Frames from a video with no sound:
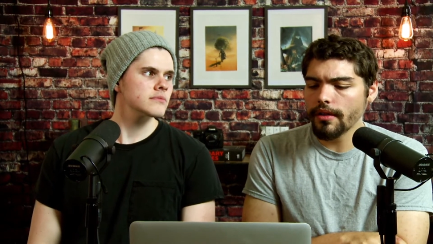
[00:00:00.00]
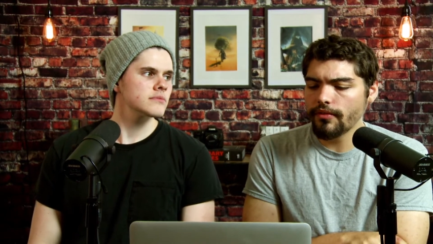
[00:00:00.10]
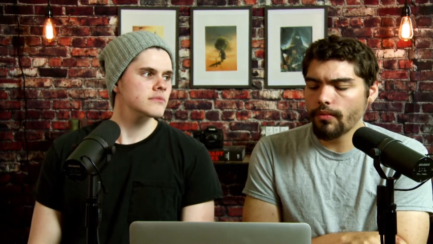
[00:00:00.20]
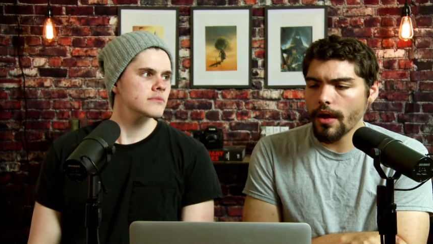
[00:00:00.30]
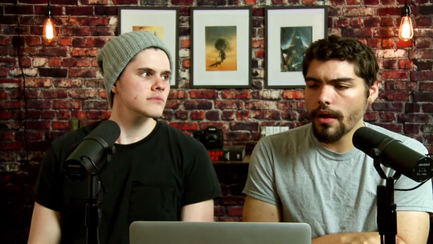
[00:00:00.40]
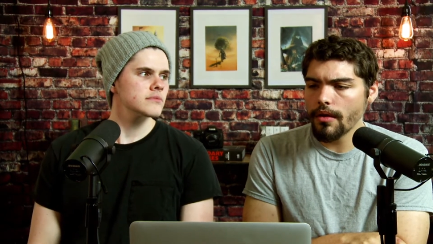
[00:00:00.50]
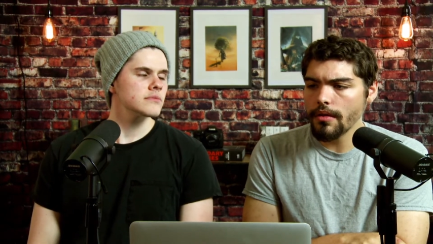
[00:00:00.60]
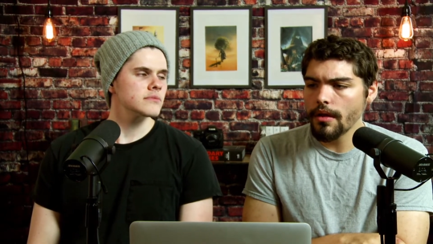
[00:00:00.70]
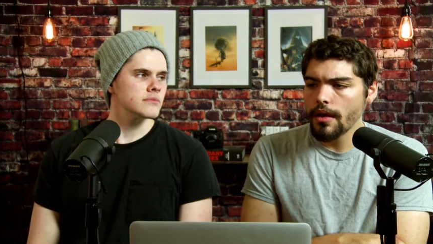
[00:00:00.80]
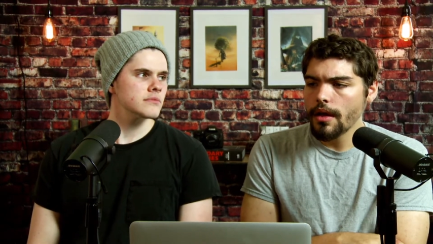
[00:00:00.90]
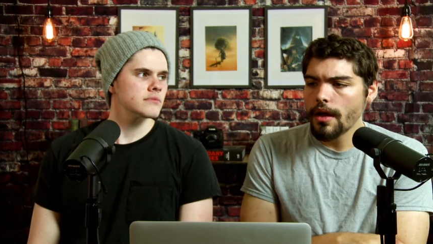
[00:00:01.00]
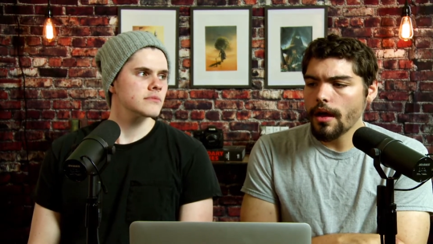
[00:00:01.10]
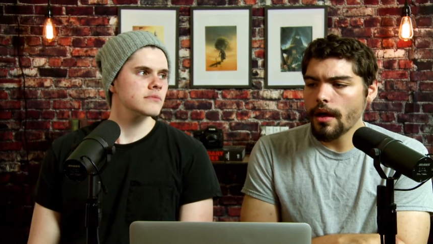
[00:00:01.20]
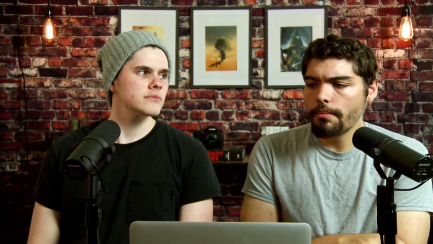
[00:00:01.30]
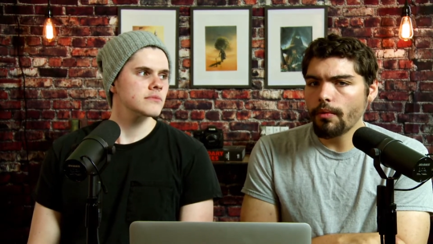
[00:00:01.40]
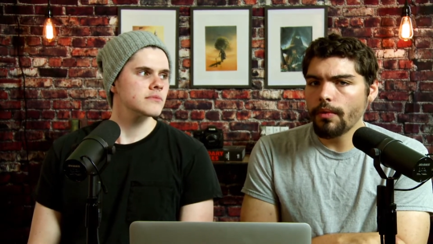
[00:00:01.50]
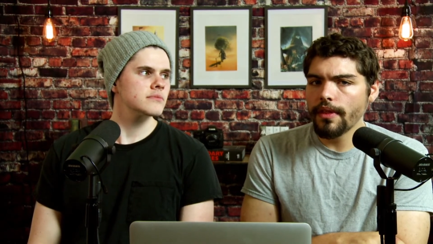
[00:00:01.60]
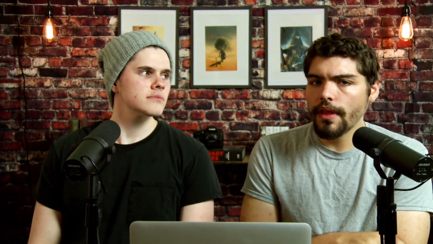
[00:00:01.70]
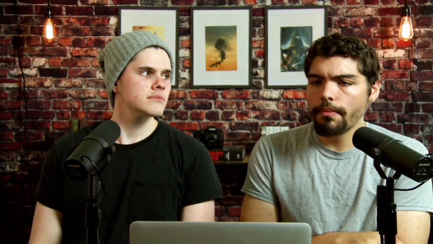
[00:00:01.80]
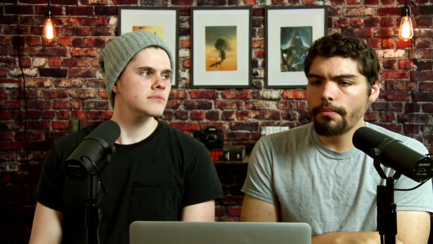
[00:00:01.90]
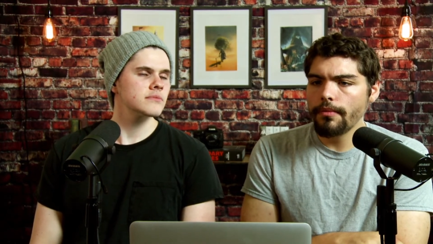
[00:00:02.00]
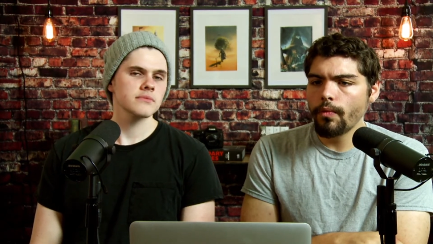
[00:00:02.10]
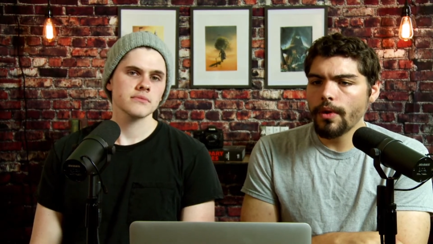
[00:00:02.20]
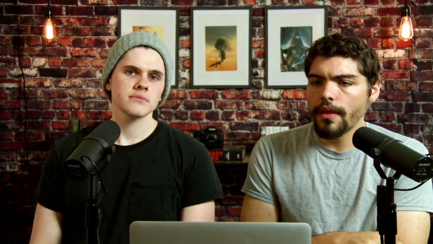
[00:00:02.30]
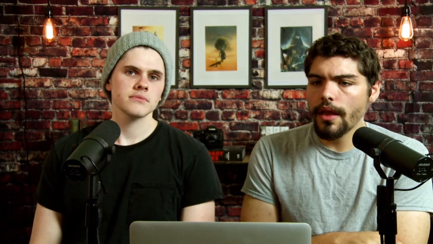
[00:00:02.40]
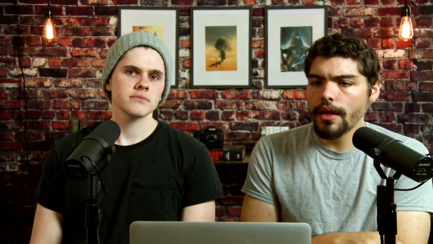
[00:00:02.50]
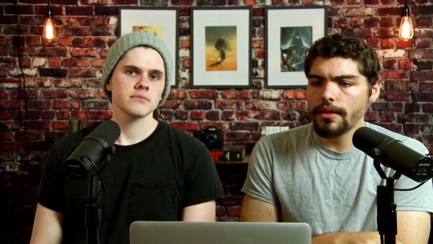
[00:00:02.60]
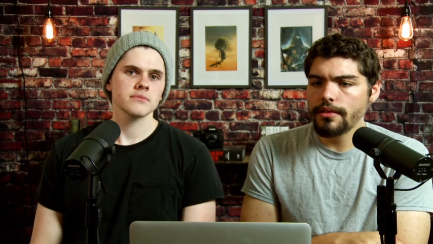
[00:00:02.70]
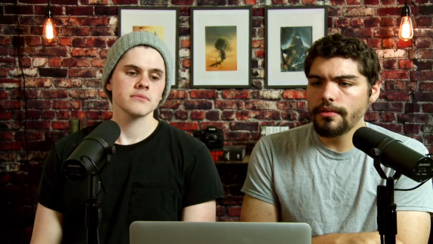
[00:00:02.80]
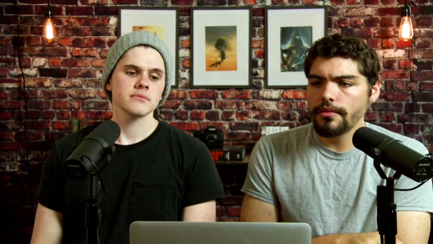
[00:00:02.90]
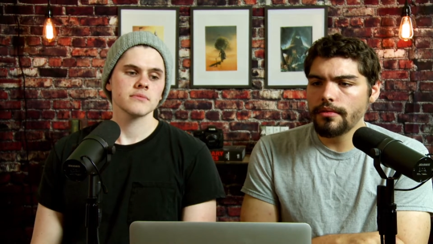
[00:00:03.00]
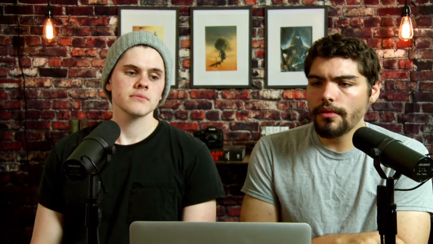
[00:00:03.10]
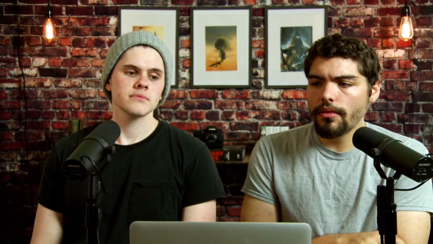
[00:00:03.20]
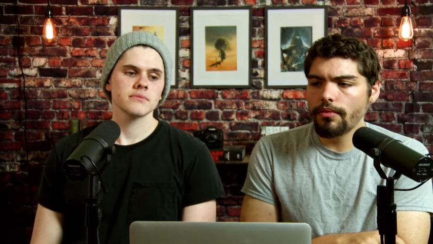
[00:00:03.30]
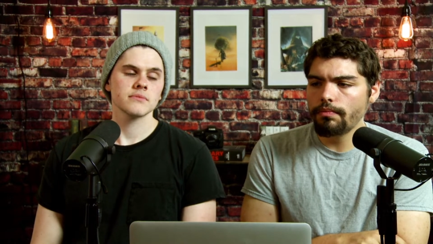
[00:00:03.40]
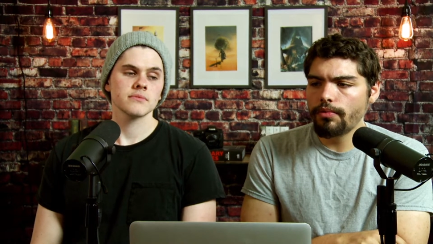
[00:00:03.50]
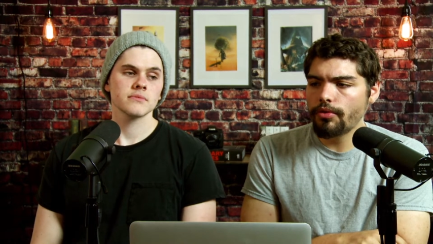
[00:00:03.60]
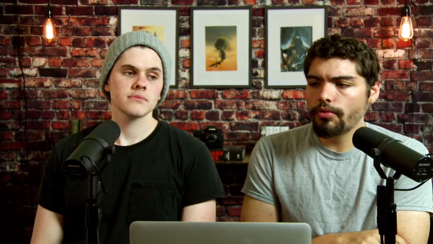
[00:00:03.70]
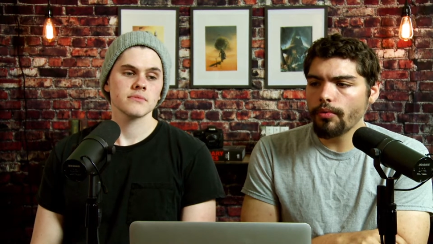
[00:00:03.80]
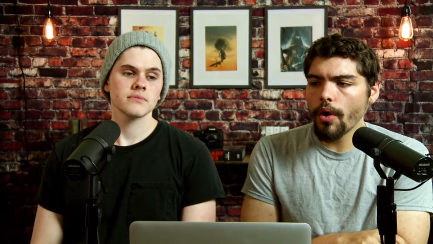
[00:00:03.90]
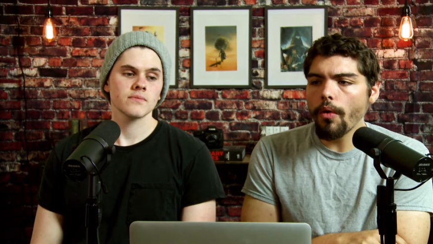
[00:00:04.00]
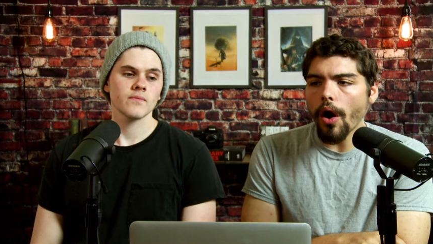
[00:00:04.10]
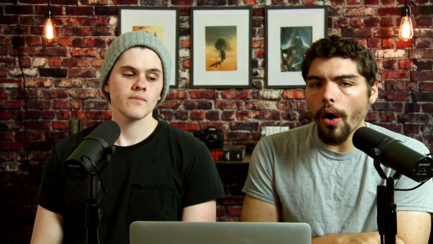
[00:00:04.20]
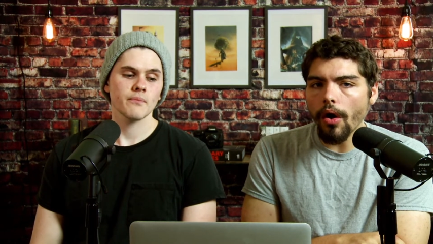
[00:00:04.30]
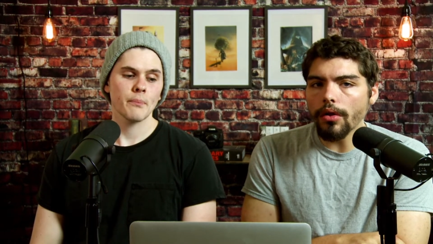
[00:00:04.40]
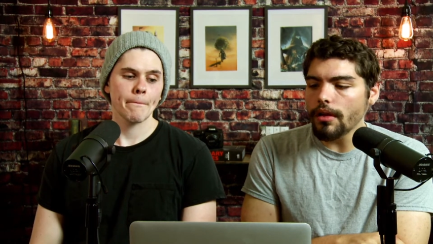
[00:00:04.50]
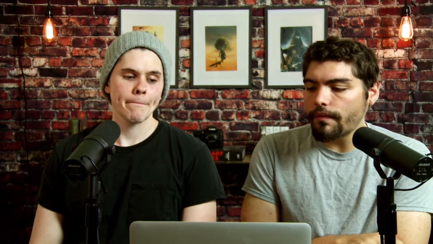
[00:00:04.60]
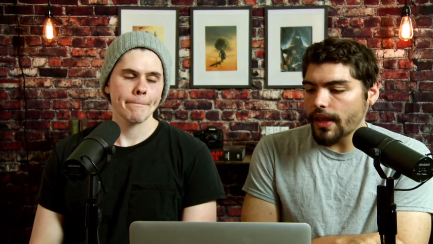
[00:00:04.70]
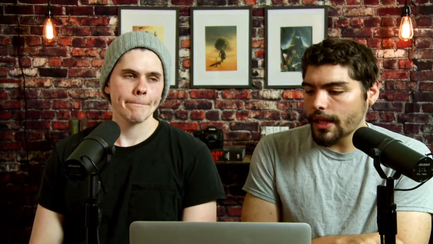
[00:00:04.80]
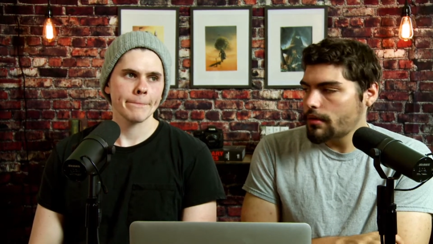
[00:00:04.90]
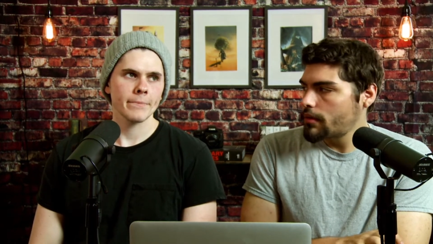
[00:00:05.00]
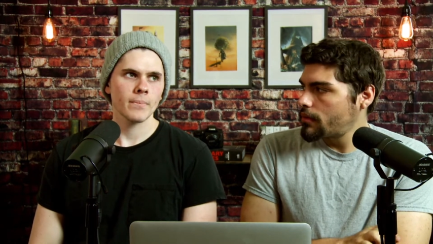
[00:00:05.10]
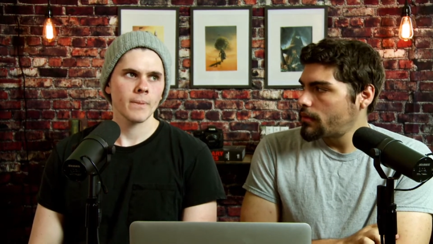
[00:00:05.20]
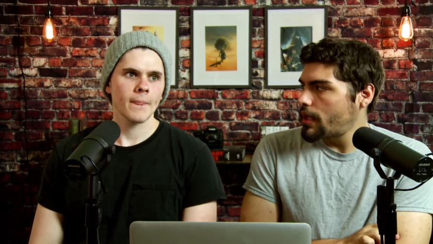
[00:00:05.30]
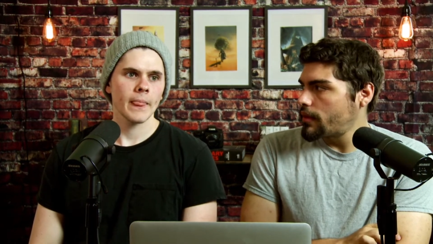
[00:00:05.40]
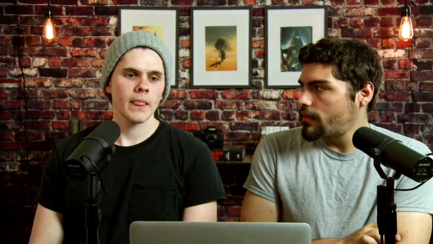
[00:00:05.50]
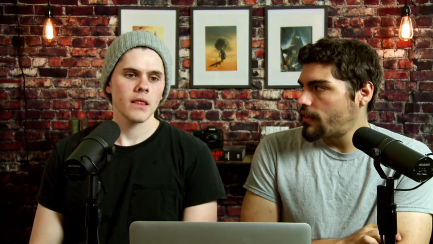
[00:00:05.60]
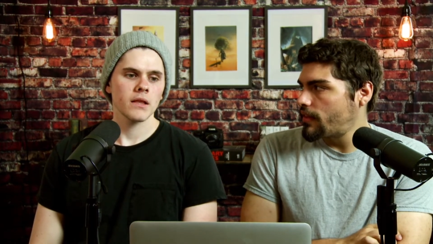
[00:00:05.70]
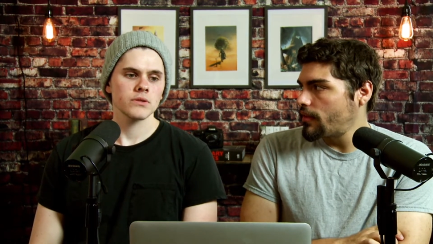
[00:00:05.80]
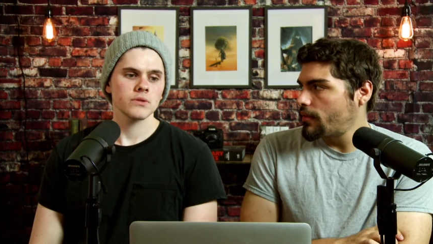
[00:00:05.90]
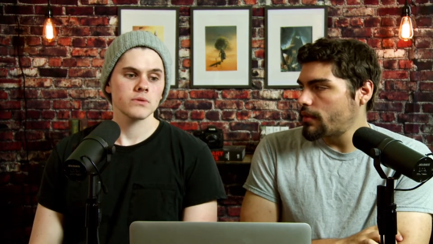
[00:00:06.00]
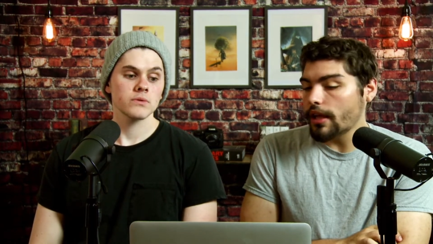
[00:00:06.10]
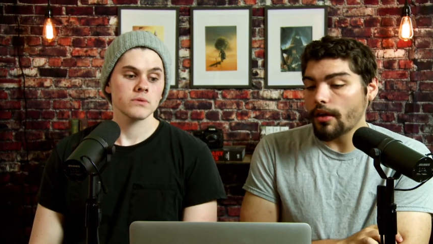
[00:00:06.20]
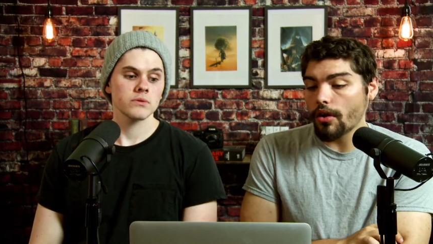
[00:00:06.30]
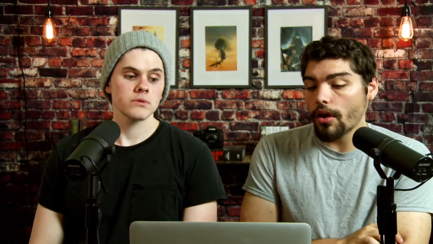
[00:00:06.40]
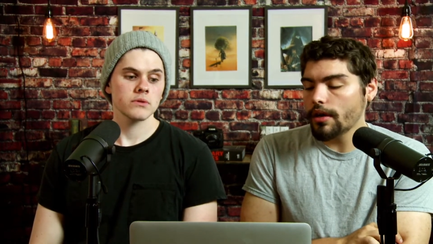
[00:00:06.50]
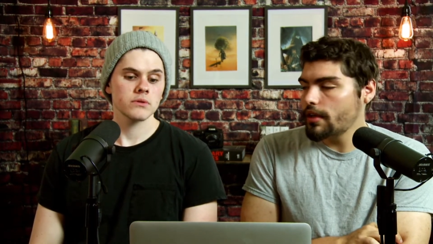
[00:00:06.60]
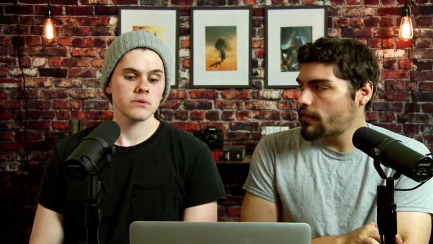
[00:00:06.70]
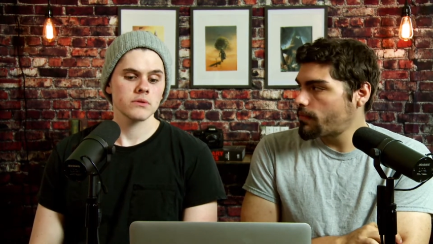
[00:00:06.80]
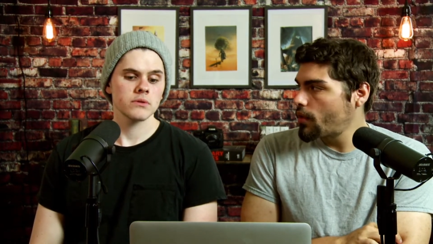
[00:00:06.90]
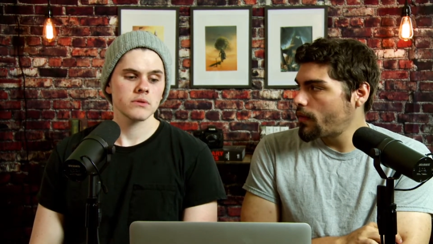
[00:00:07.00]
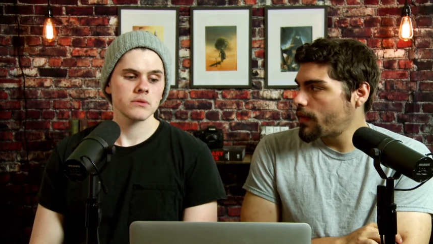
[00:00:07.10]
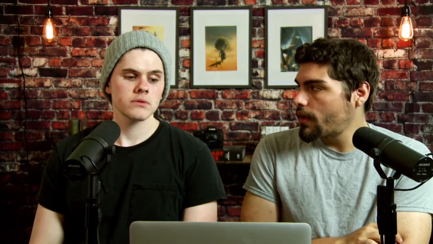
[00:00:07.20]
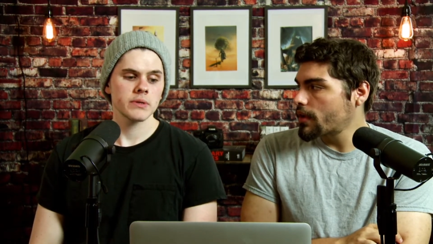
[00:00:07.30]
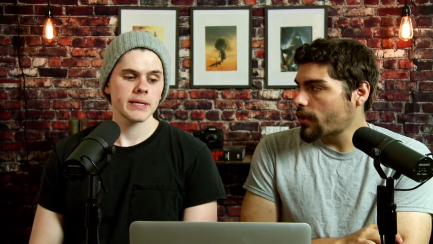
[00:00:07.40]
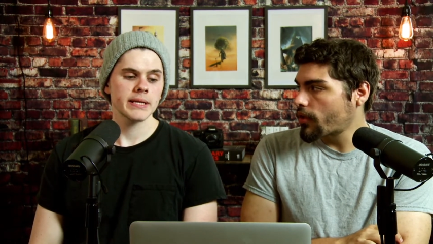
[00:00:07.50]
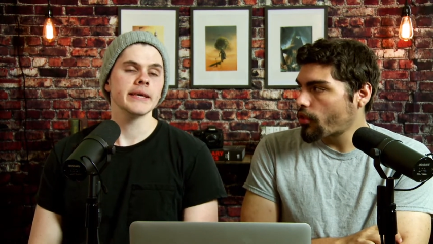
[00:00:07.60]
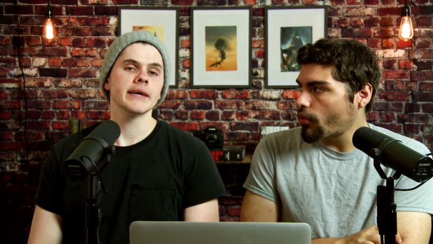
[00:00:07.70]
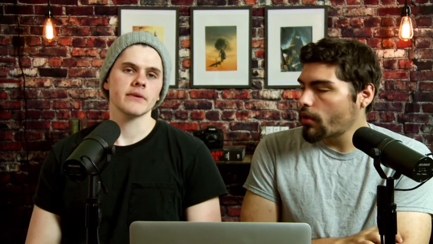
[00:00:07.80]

Speaker 1: as well. Mm-hmm. Uh, but when they when they throw all of it into like a Guardians movie or like a yeah.